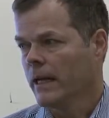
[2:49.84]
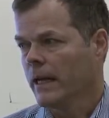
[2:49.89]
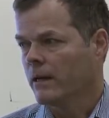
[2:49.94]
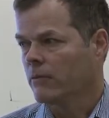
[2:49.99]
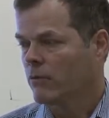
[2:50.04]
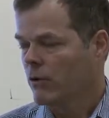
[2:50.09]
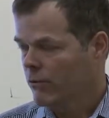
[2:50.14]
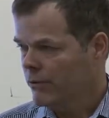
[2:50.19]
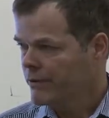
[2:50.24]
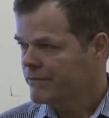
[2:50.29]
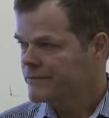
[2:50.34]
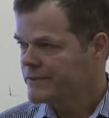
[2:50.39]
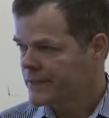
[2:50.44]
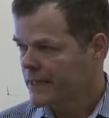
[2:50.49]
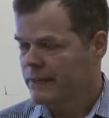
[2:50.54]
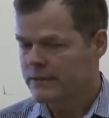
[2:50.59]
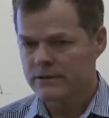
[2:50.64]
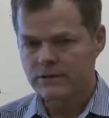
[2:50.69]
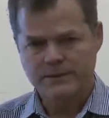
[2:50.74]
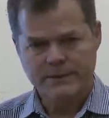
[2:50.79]
And what we've
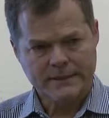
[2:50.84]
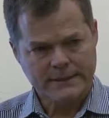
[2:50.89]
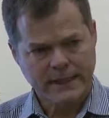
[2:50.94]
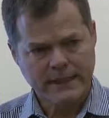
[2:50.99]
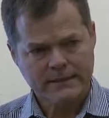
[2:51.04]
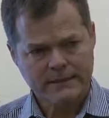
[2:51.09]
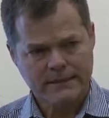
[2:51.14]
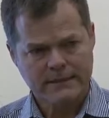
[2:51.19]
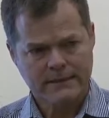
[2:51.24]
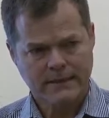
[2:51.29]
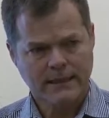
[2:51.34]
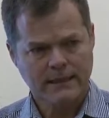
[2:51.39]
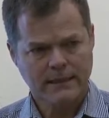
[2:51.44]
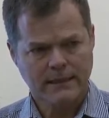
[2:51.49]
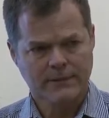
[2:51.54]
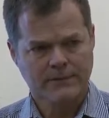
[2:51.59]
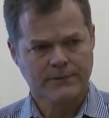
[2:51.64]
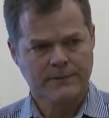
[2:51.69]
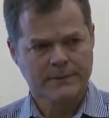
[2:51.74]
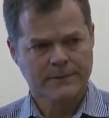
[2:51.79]
done is we take the
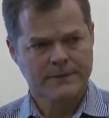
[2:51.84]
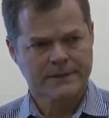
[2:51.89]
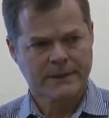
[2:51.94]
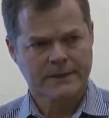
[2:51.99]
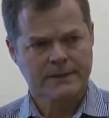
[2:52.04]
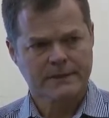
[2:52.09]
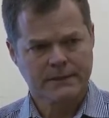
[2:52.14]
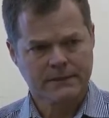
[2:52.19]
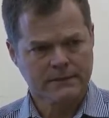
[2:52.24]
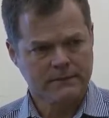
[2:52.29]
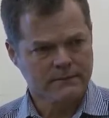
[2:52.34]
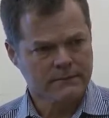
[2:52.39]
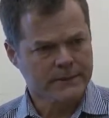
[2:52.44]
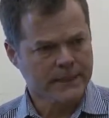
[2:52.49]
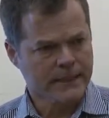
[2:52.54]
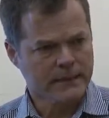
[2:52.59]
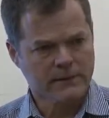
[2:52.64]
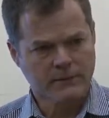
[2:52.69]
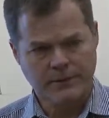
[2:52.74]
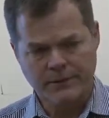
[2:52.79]
satellite remote sense
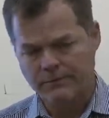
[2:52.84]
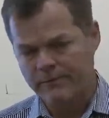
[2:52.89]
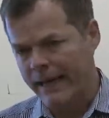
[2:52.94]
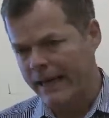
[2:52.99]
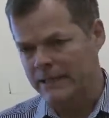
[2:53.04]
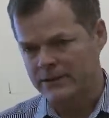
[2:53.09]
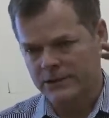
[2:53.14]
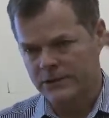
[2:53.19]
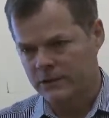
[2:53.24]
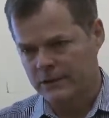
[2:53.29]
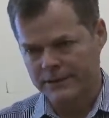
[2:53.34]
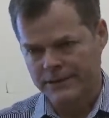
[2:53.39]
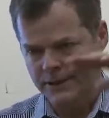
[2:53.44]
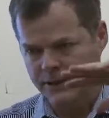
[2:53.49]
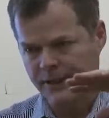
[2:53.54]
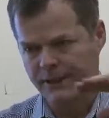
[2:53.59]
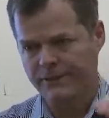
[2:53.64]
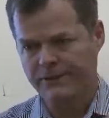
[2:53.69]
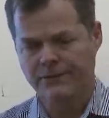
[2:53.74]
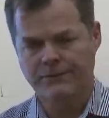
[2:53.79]
data, we mash it all
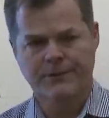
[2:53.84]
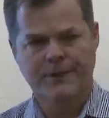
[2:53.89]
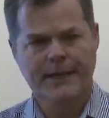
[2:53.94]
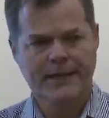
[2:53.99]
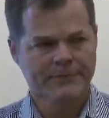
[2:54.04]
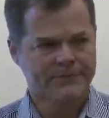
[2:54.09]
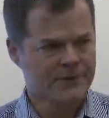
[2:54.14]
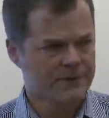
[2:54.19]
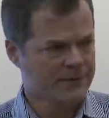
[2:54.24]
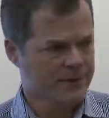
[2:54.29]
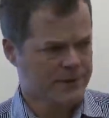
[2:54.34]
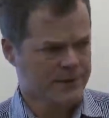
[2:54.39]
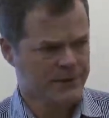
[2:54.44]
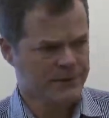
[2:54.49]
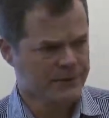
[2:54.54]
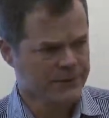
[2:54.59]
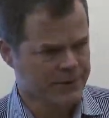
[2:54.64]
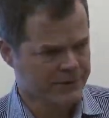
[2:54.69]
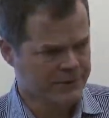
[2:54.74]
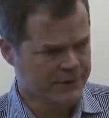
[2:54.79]
together. We have some
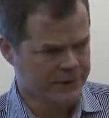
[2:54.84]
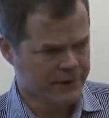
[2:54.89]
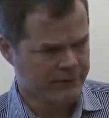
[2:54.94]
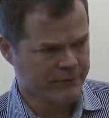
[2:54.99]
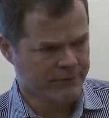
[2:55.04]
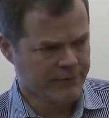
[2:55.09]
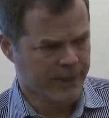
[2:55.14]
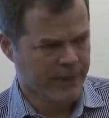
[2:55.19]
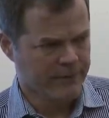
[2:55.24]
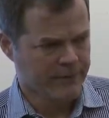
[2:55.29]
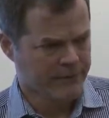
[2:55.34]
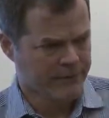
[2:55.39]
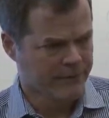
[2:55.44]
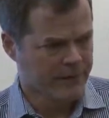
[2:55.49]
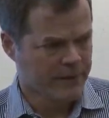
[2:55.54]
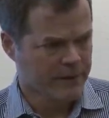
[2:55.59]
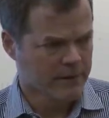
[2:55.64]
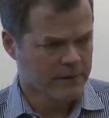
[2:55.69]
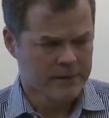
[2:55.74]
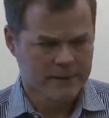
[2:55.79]
exclusive stuff out of
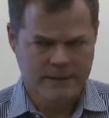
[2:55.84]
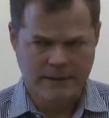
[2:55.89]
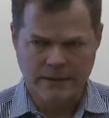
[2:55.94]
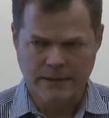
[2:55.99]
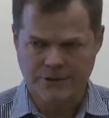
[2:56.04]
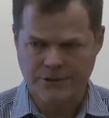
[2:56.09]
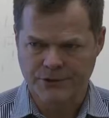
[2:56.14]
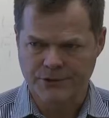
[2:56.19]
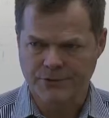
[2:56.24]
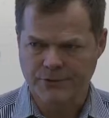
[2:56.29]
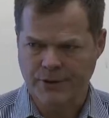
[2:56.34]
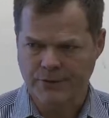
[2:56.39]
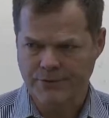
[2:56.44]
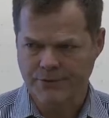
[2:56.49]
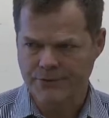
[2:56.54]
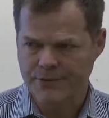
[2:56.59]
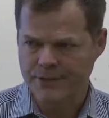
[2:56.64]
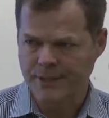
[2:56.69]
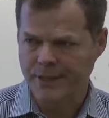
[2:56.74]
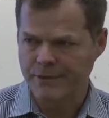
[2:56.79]
uh, C S U,
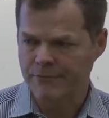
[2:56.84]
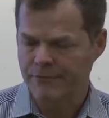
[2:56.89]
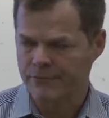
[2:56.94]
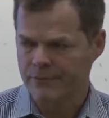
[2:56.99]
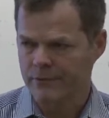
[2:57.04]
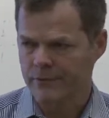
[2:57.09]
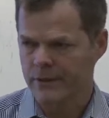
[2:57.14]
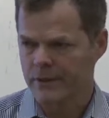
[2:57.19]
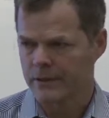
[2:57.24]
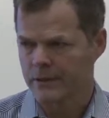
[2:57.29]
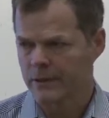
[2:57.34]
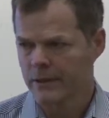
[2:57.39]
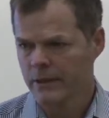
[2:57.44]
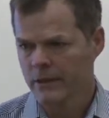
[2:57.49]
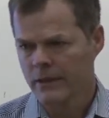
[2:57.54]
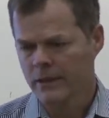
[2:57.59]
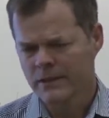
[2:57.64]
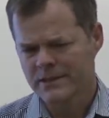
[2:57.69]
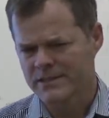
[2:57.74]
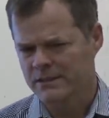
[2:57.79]
Colorado State, for uh,
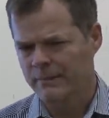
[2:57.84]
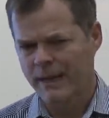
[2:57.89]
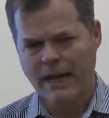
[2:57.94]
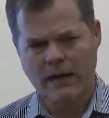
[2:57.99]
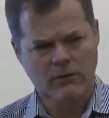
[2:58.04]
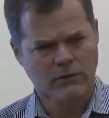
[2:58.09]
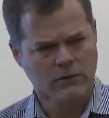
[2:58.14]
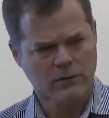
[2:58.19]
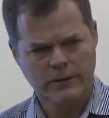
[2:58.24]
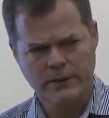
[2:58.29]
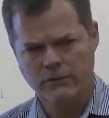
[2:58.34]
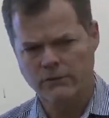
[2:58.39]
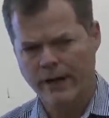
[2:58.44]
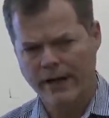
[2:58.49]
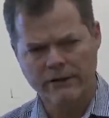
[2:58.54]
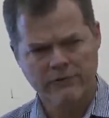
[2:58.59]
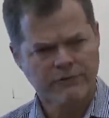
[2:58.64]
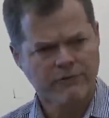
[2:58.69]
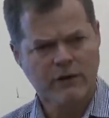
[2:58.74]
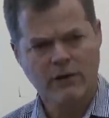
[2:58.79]
some hourly
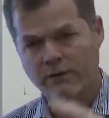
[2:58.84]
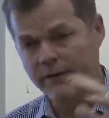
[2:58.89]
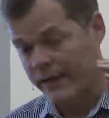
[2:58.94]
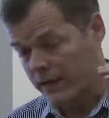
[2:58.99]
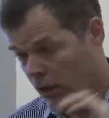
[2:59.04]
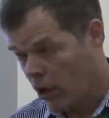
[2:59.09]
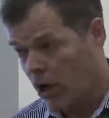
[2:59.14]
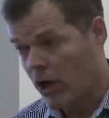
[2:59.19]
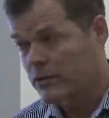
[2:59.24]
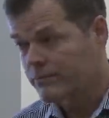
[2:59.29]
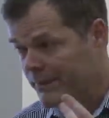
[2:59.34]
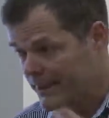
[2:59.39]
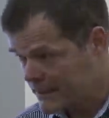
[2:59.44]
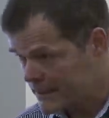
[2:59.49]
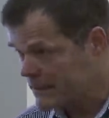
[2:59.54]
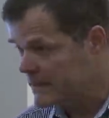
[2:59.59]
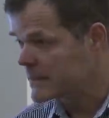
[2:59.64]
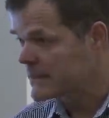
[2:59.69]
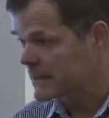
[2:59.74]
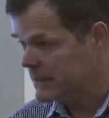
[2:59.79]
rainfall that
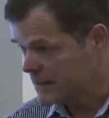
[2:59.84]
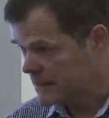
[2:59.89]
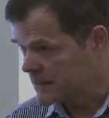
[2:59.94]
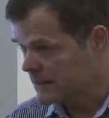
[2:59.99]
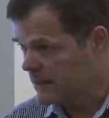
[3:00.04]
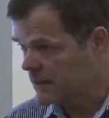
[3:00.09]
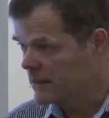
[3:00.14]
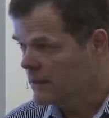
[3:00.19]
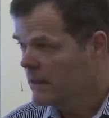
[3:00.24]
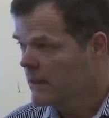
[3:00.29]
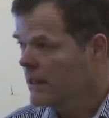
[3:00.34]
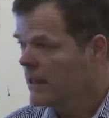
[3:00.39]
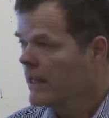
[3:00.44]
augments existing.